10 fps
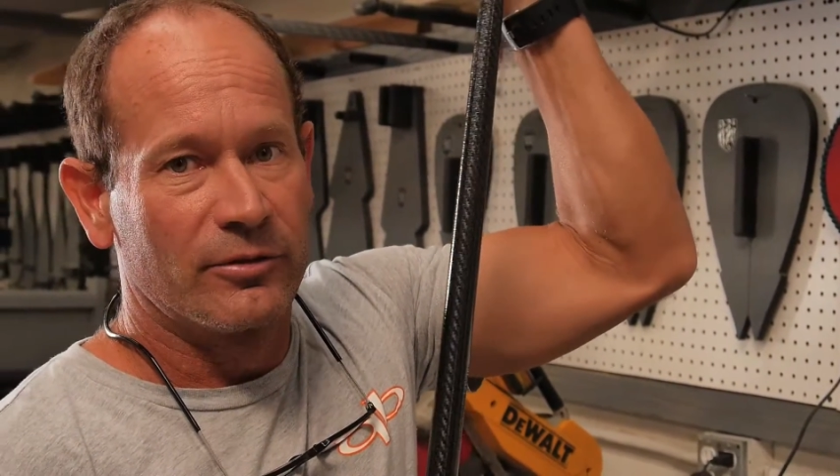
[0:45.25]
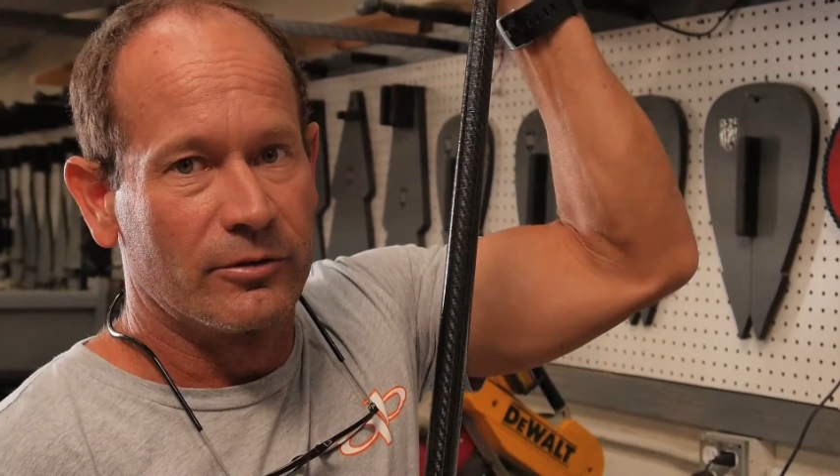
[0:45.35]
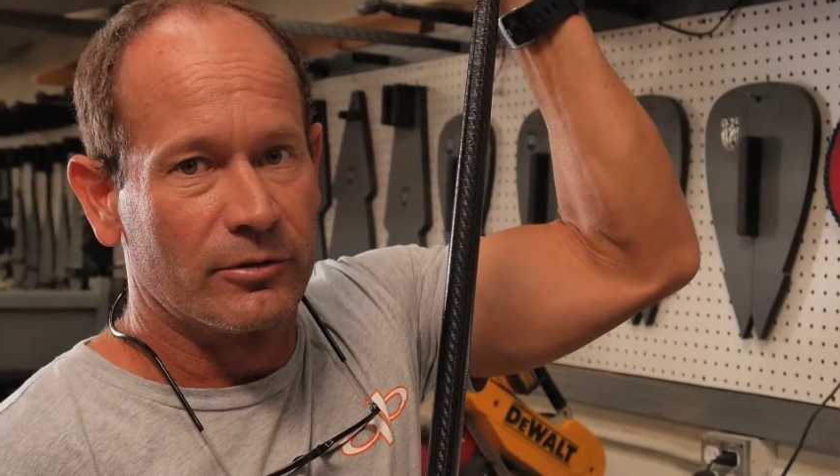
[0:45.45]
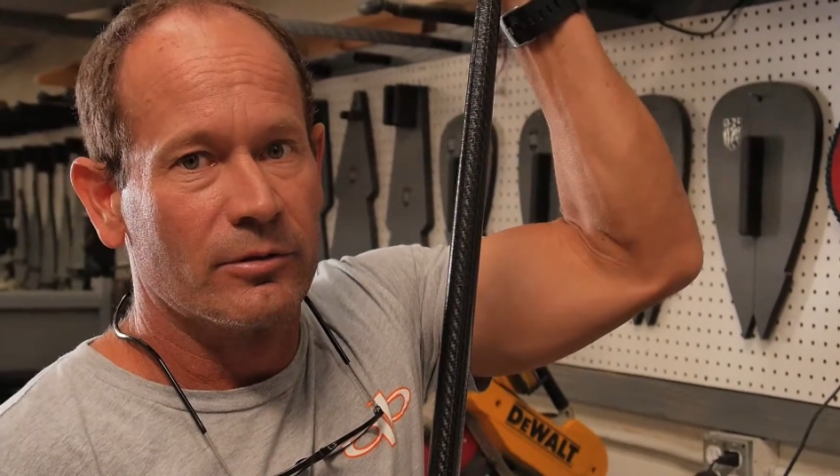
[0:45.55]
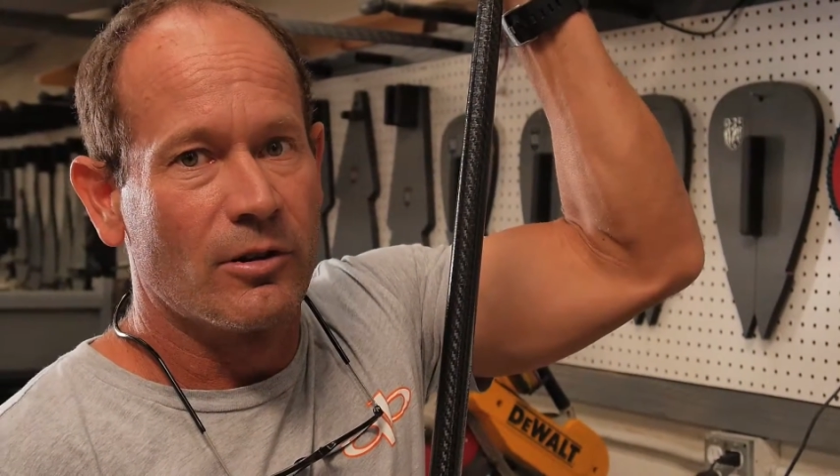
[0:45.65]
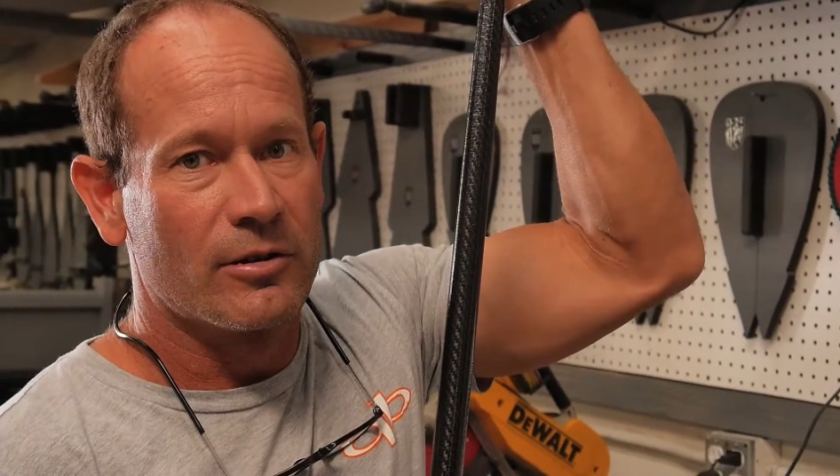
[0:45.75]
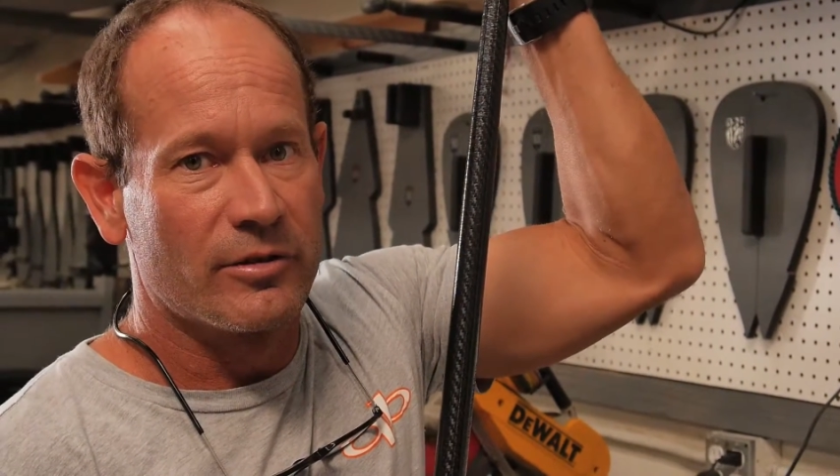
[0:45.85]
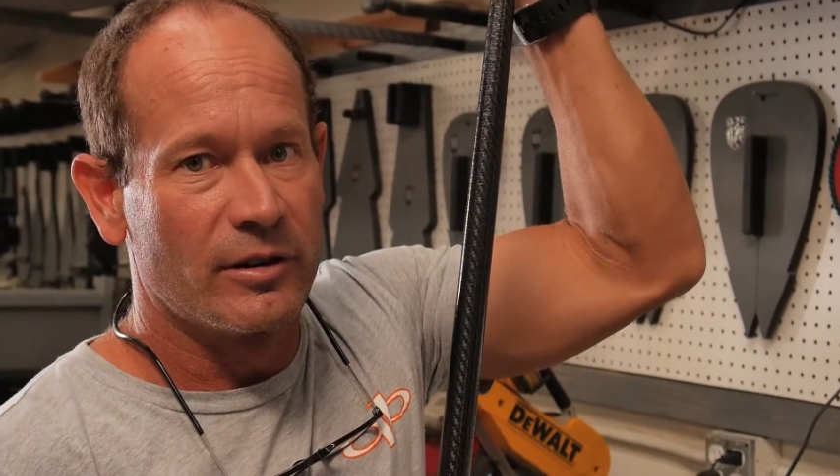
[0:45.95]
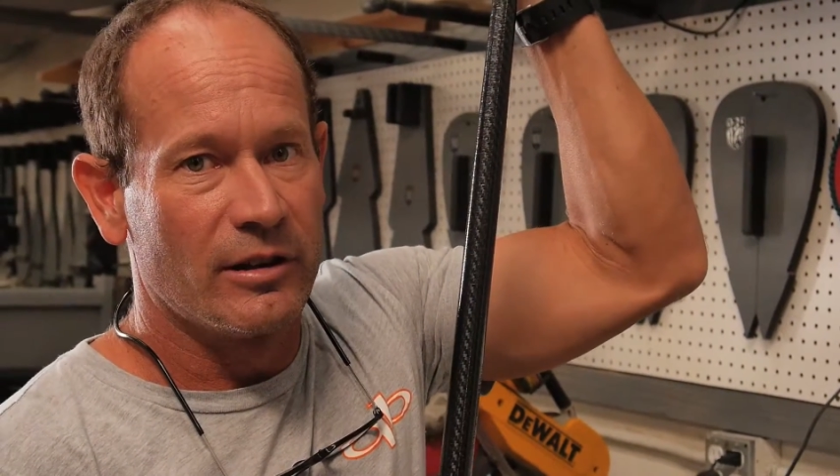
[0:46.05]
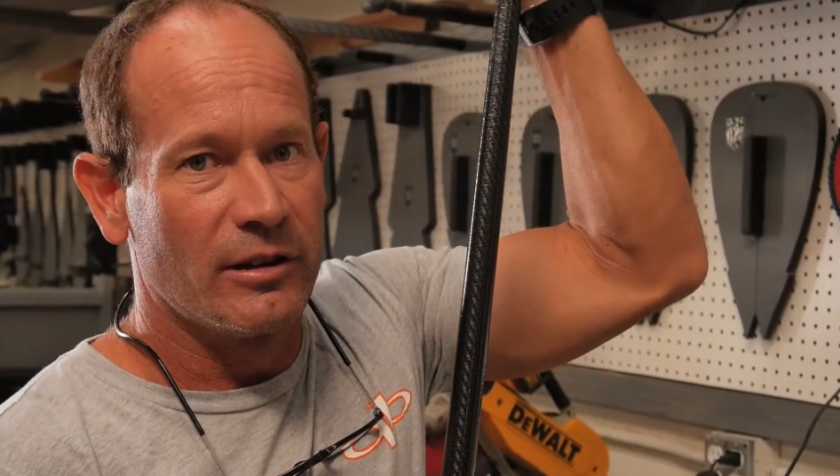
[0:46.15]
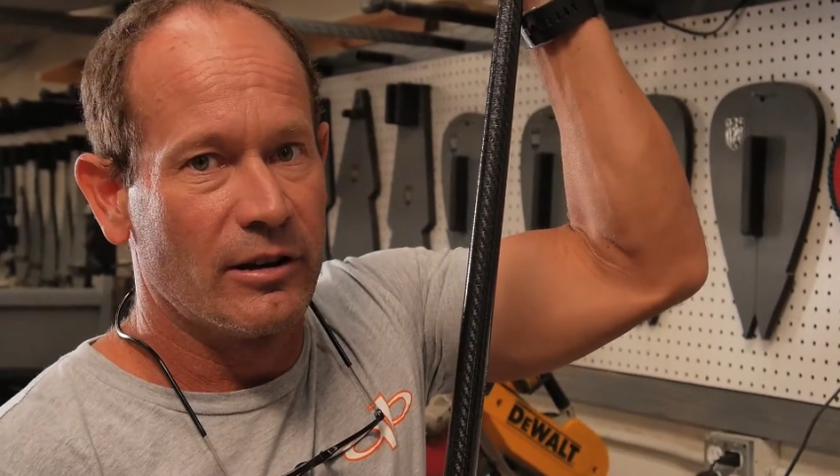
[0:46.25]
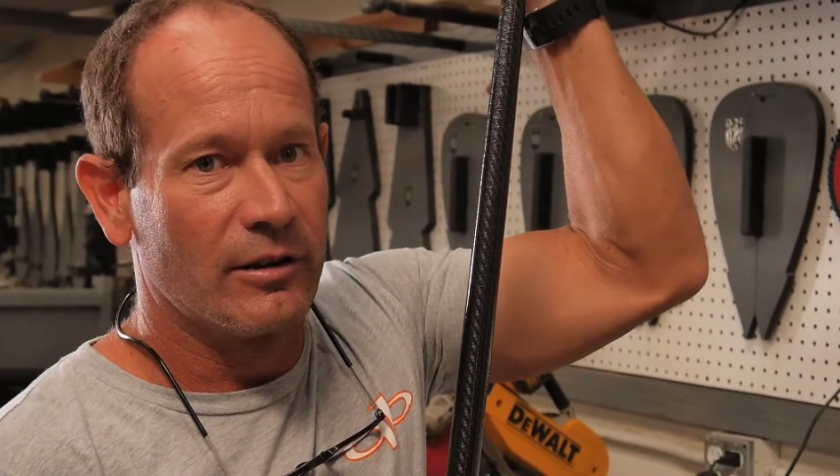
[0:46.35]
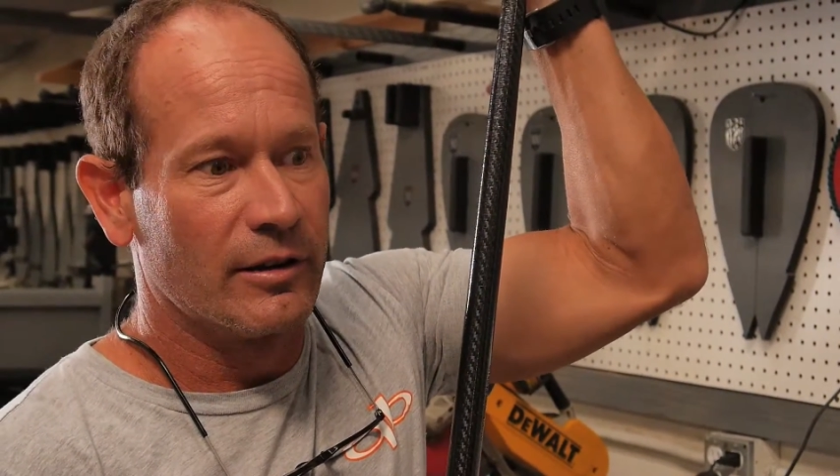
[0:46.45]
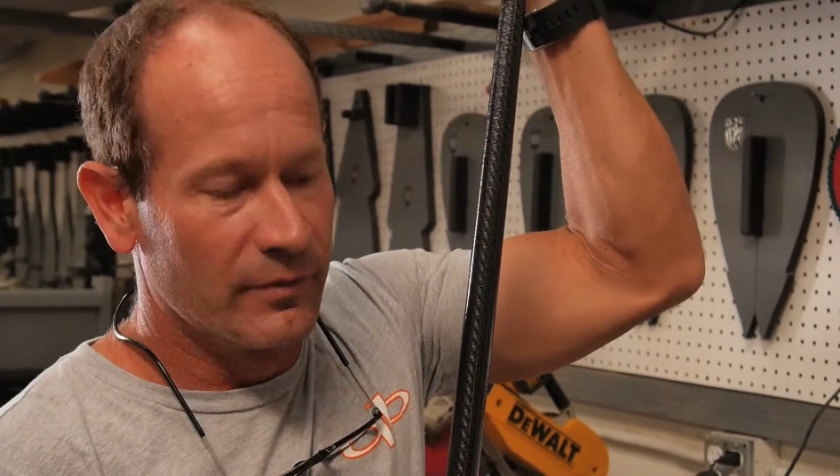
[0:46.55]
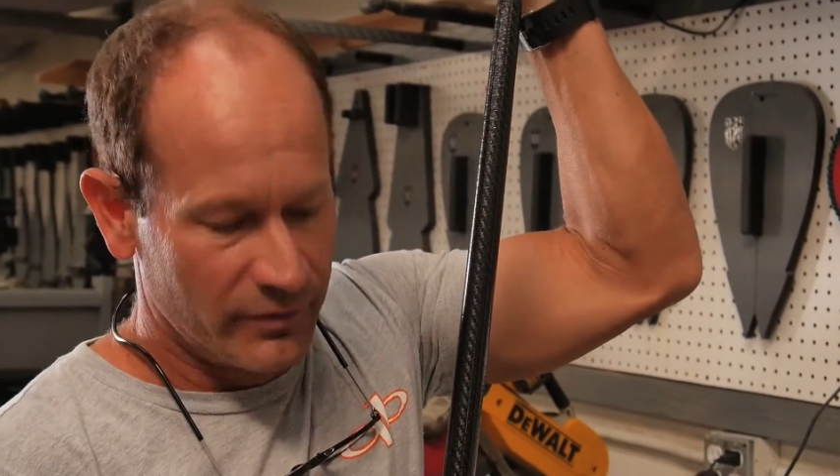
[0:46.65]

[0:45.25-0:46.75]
for longer than a year and